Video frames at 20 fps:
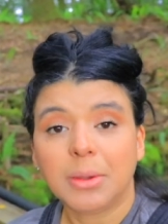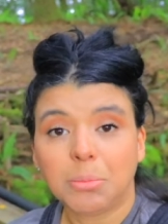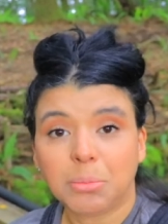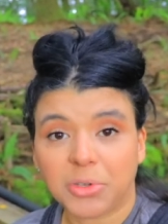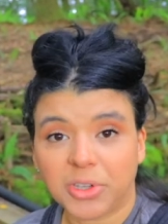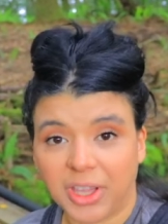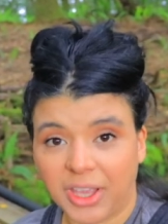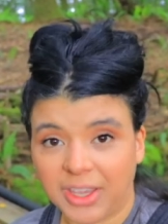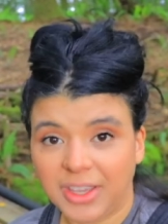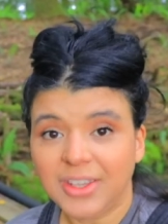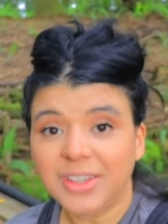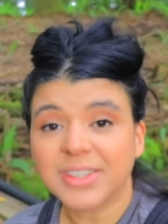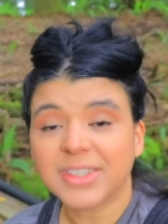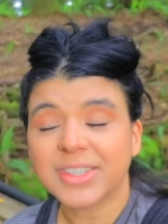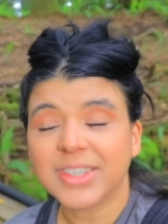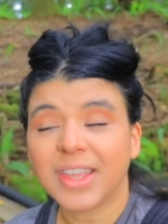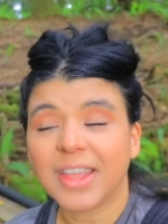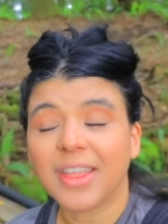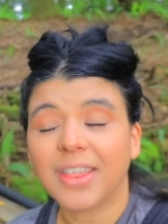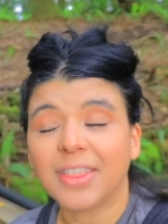
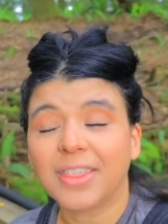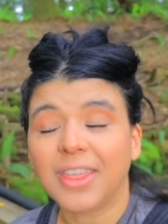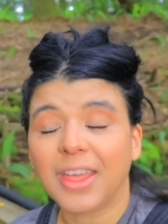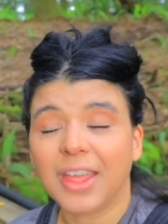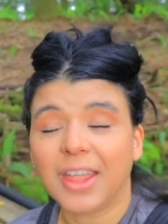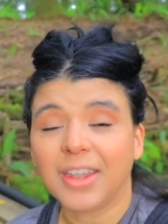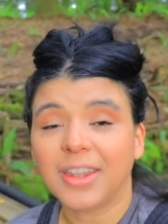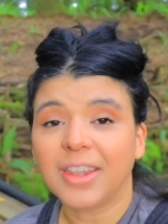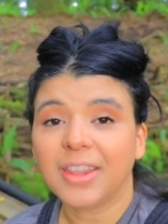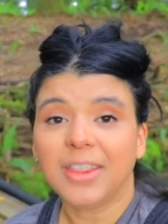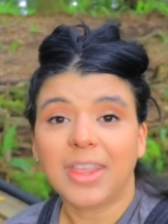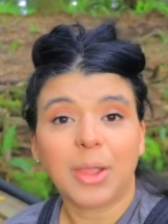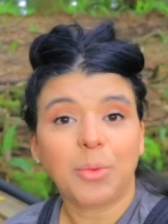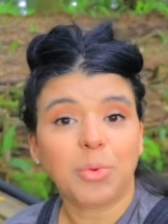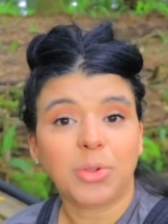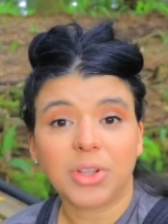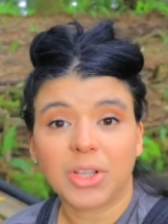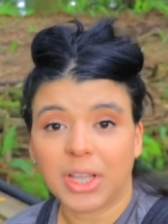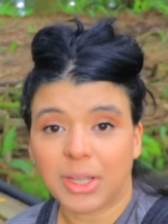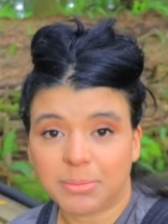place, then they
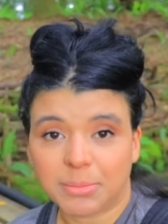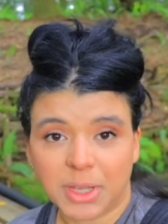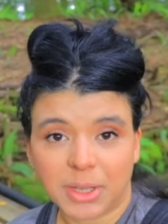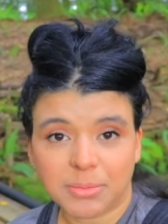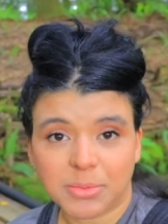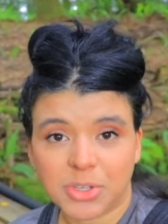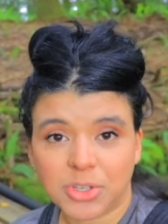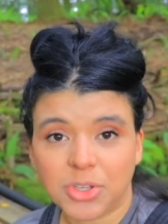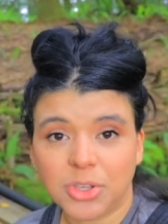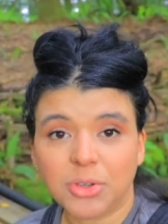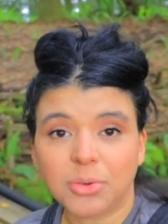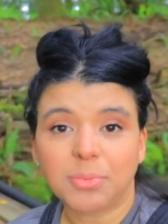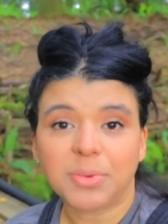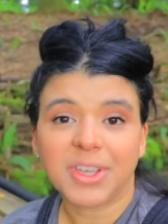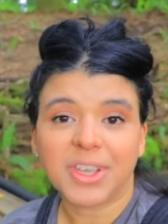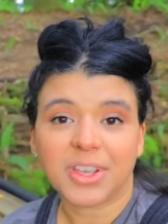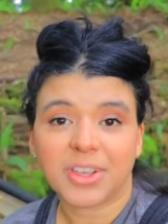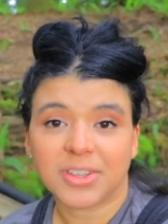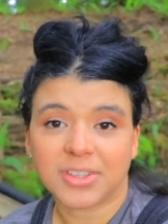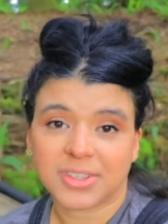will come up to you
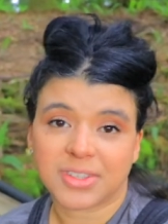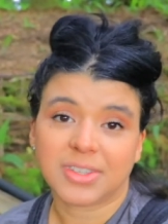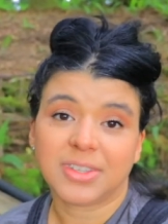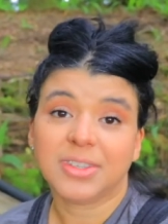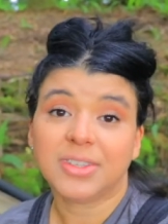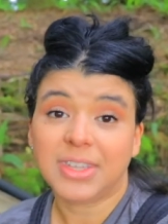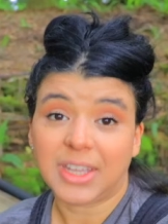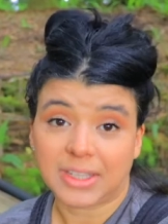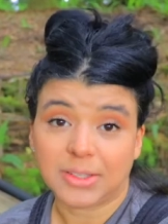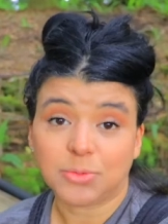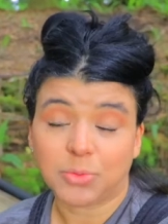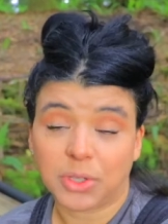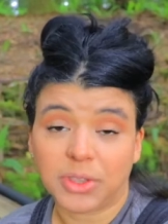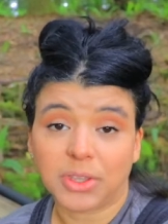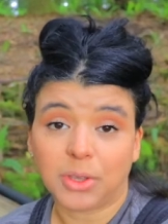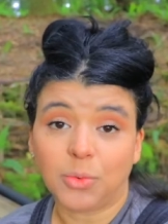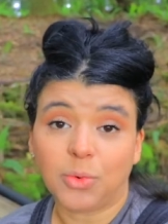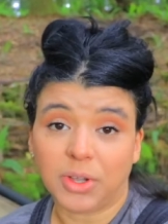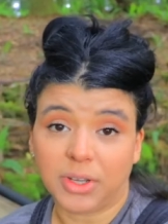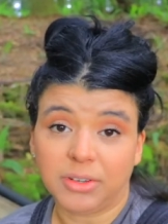because that's what
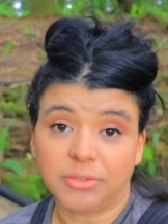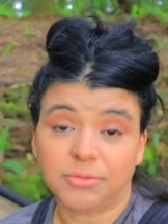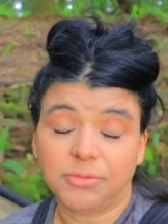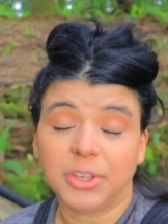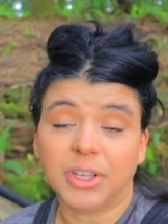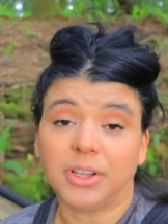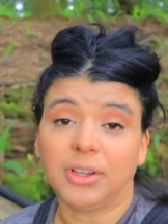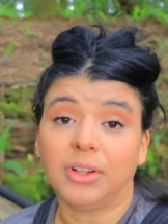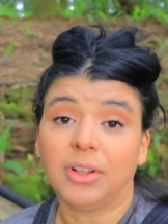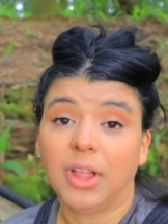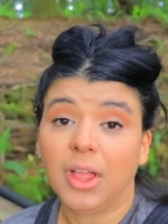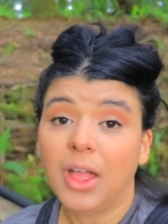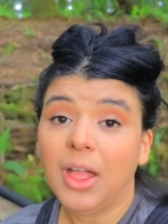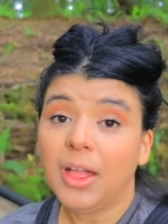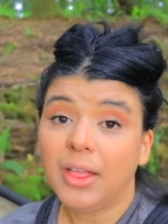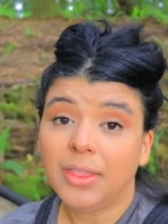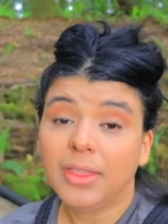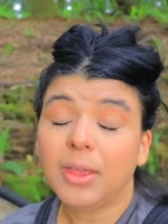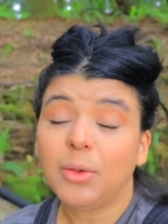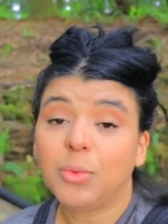they want to feel.
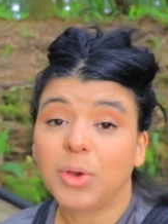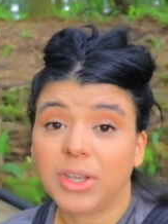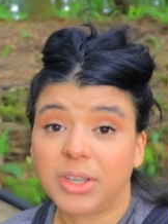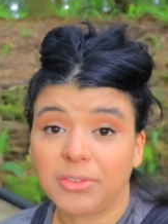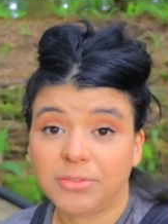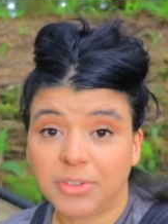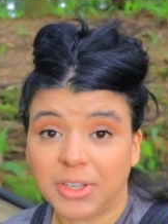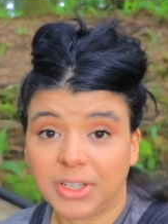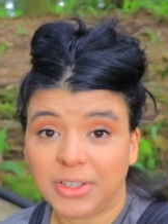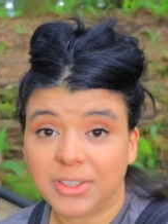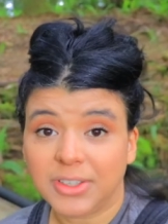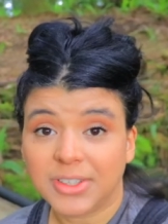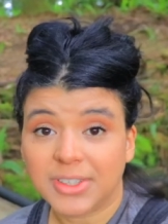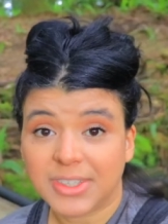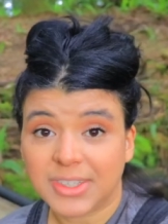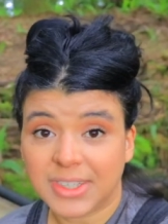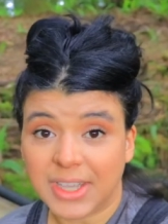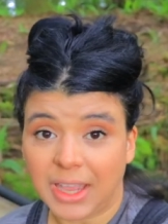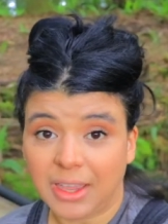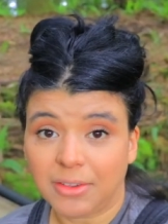They want to feel
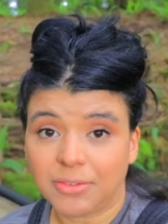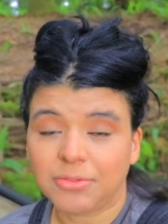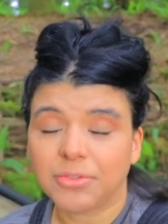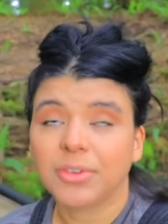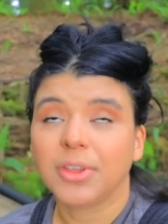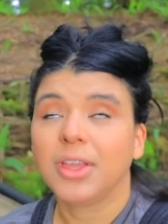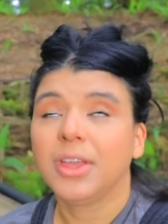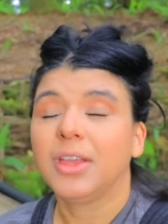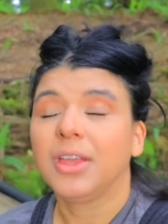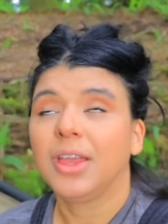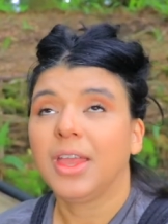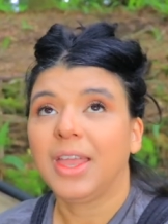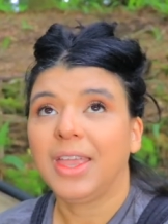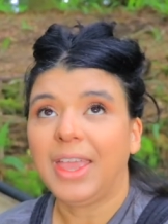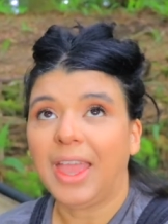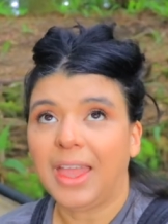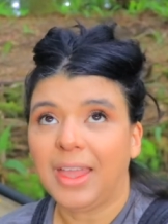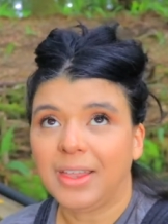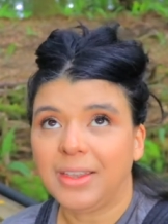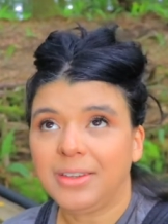safe.
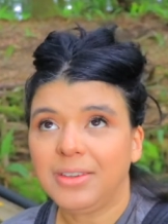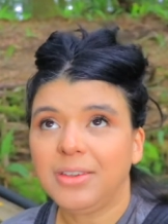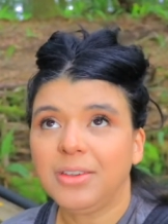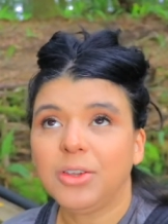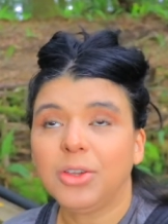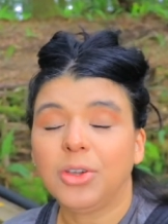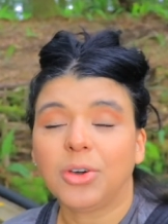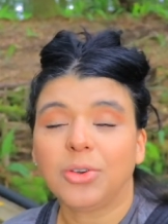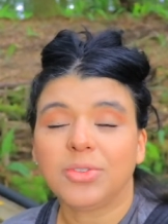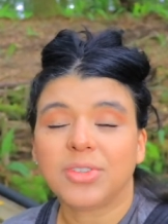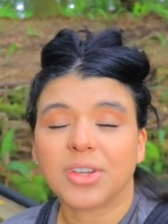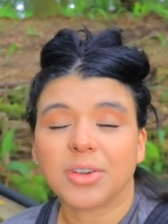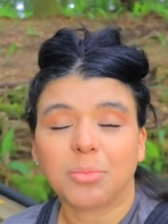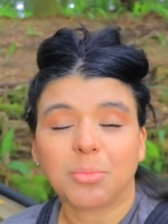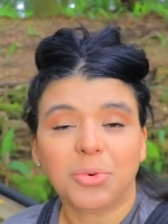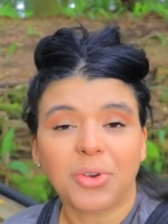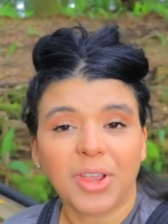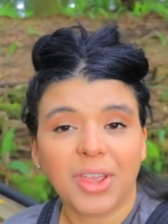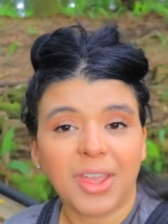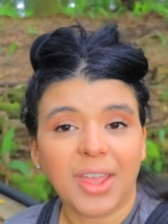Again, goats are
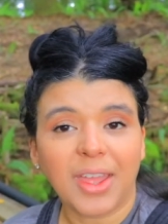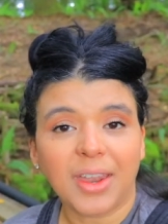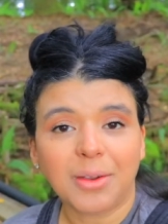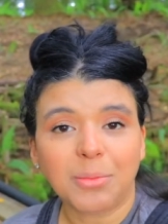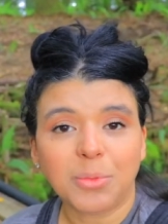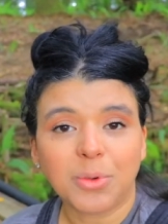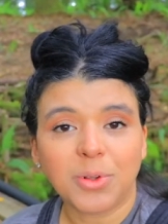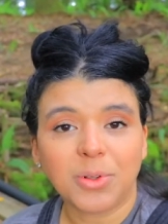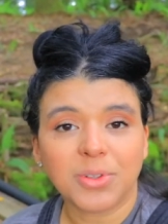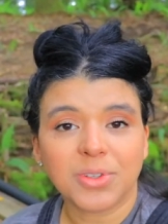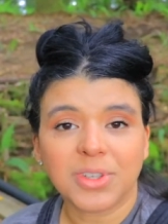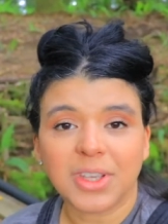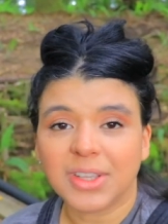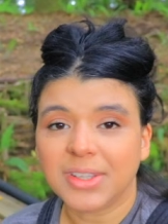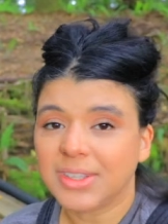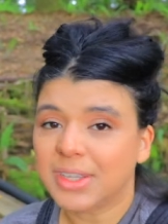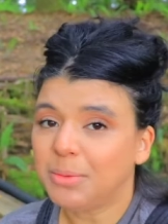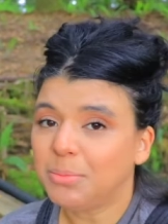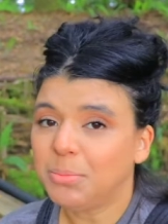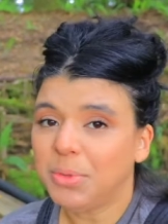prey animals,
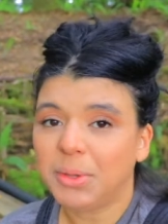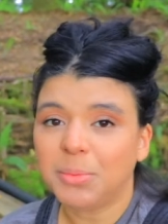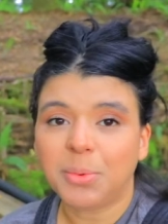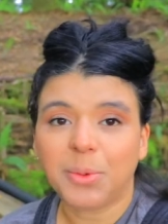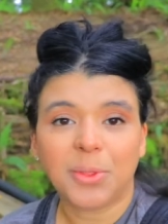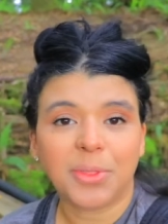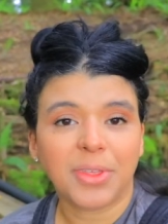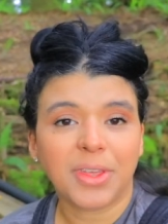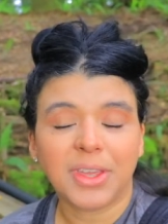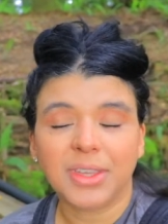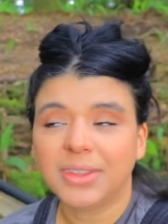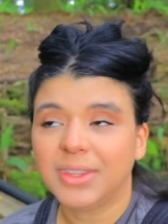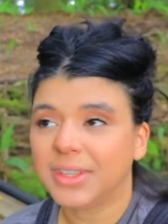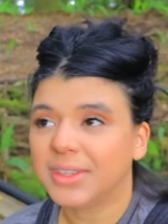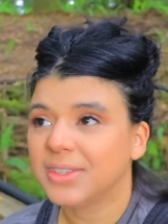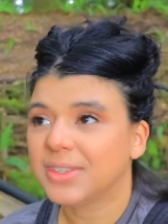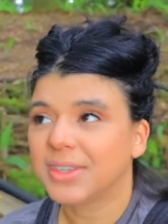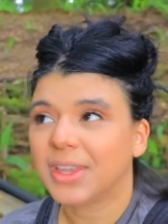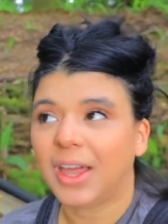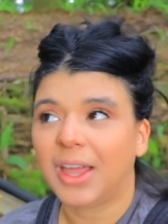and some people think
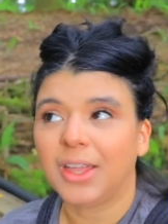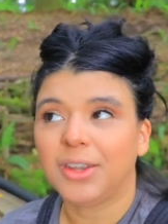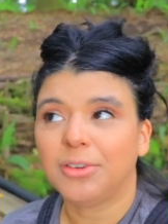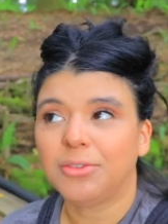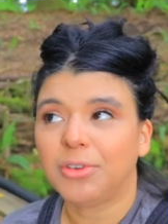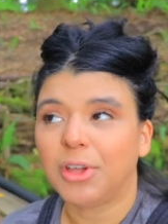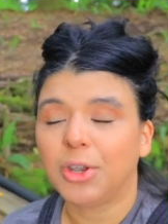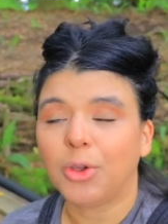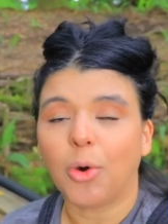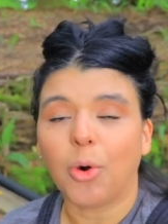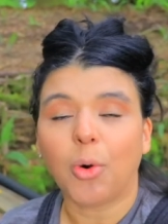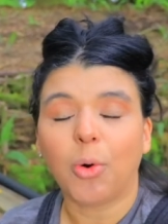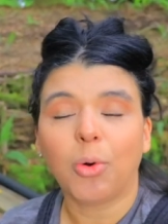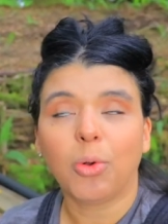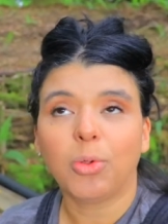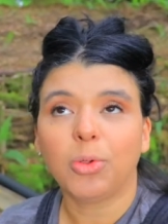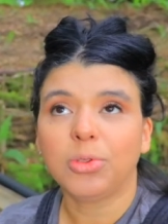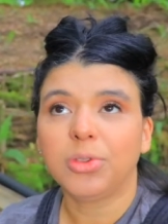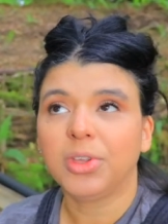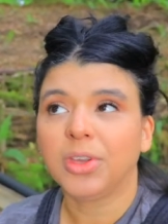that's kind of an
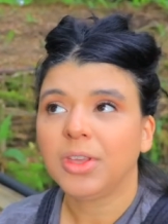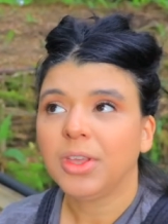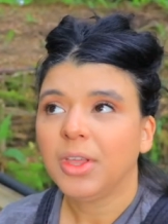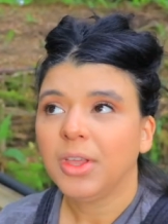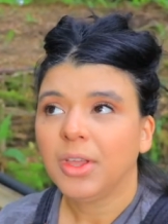old,